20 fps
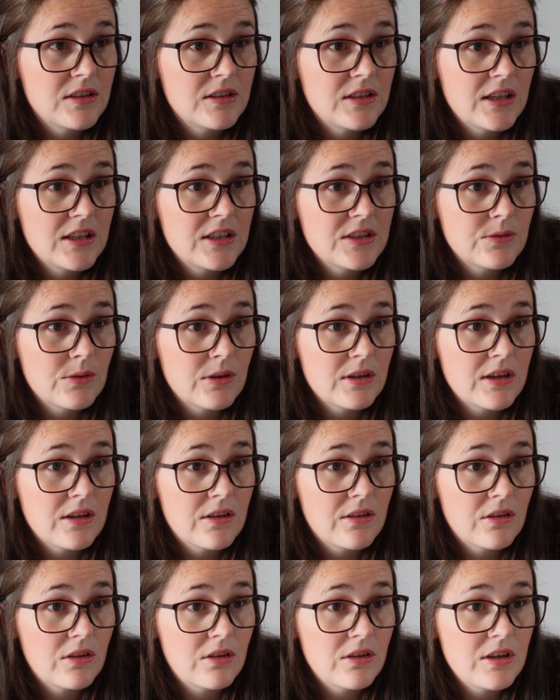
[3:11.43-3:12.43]
10, 20,
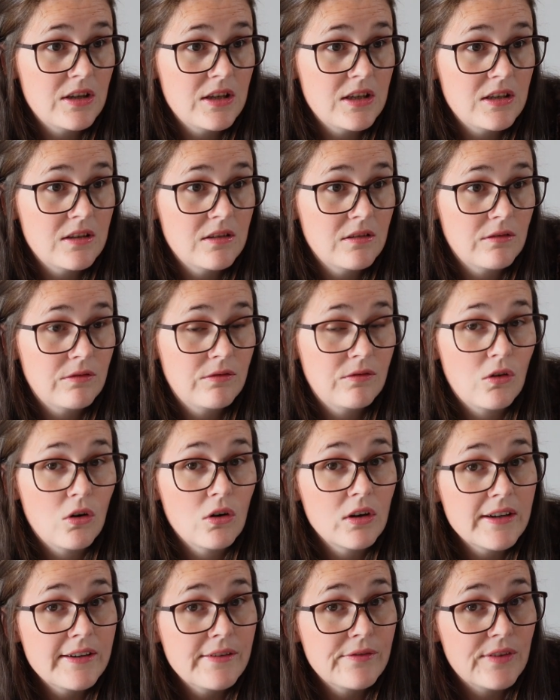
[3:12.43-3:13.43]
30,
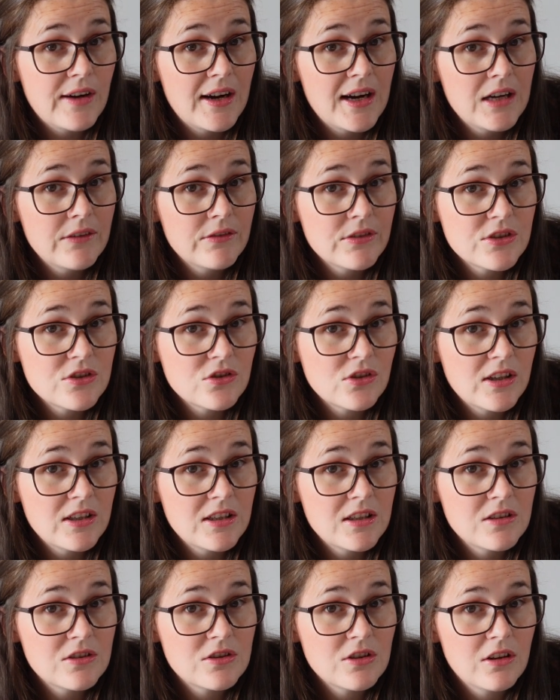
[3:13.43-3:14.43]
45
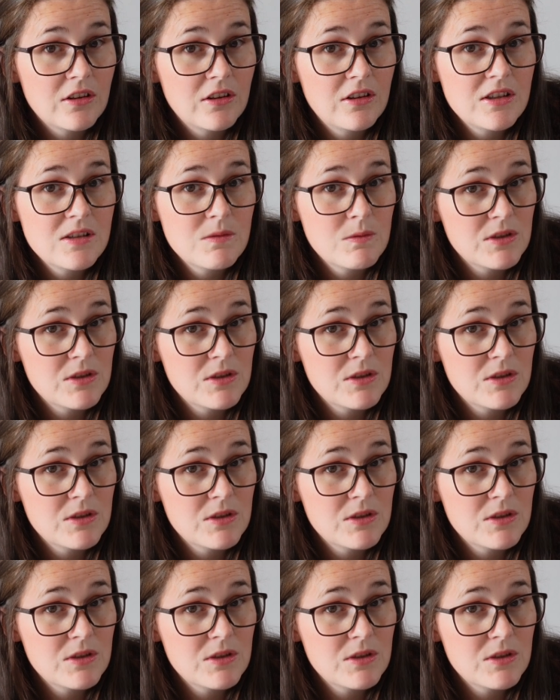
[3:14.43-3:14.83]
Australian dollars,